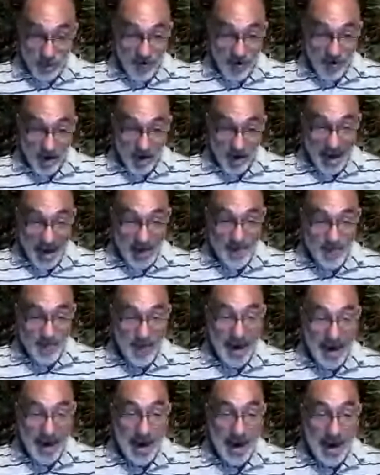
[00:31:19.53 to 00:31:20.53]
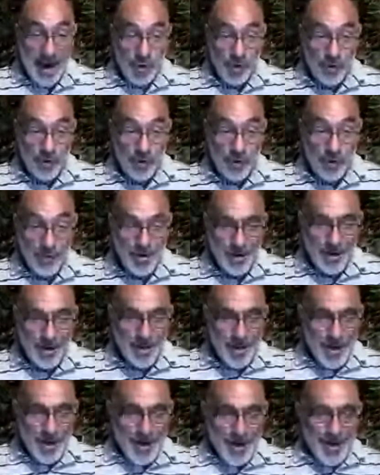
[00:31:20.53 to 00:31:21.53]
very high-powered
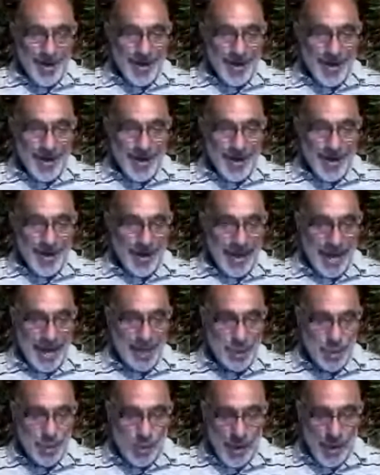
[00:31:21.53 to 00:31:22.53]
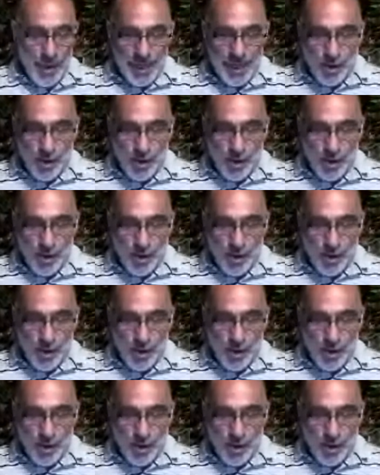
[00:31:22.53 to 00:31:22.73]
HOA